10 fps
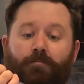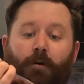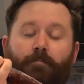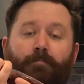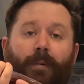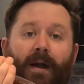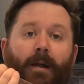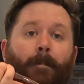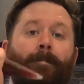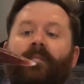piping bag,
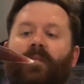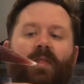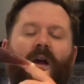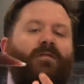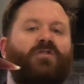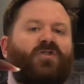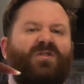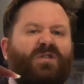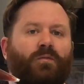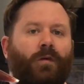I've just got
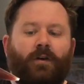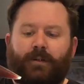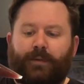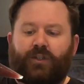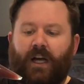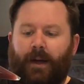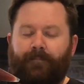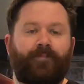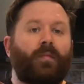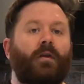some raspberry jam.
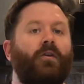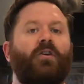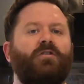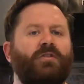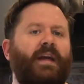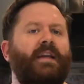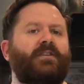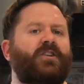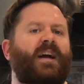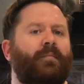You can use any
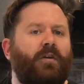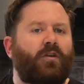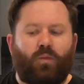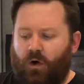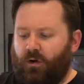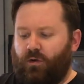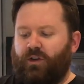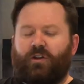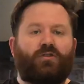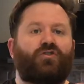jam that you want, or you
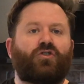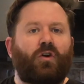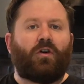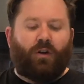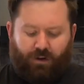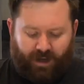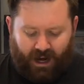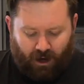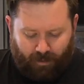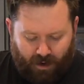can use chocolate or
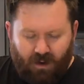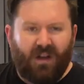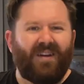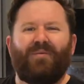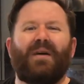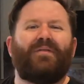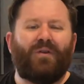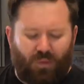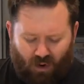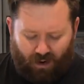caramel, whatever you
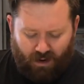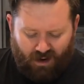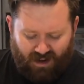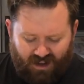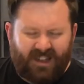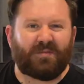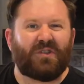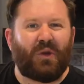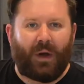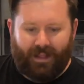want. It's up to
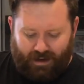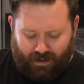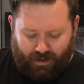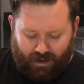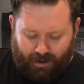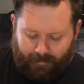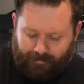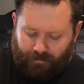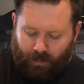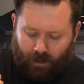you at the end of the day.
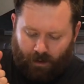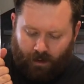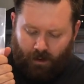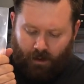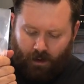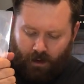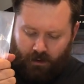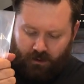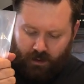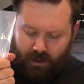
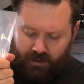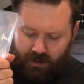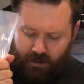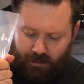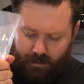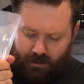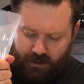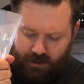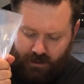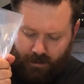So what I'm going to do is
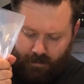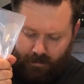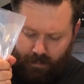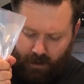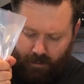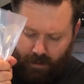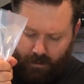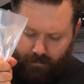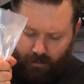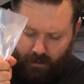just pipe,
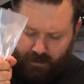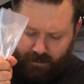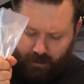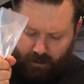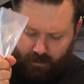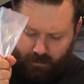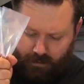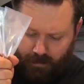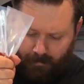follow the spirals,